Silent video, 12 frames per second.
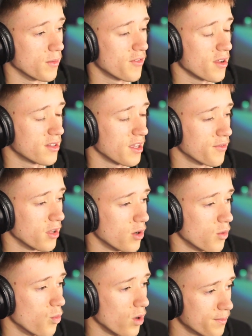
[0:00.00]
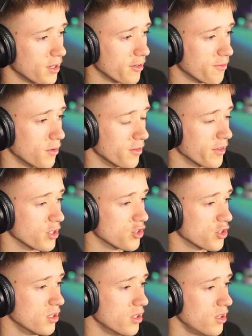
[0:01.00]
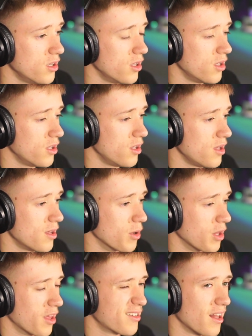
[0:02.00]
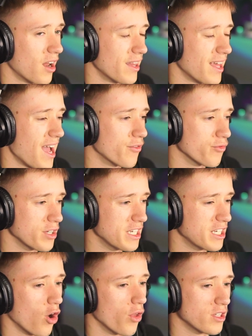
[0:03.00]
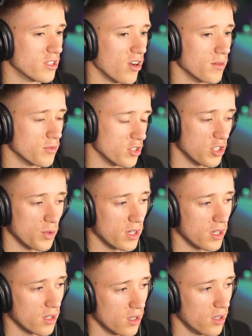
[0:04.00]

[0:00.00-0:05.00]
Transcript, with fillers: If you had to give like one bit of motivation, where they say like they haven't really got the time to do it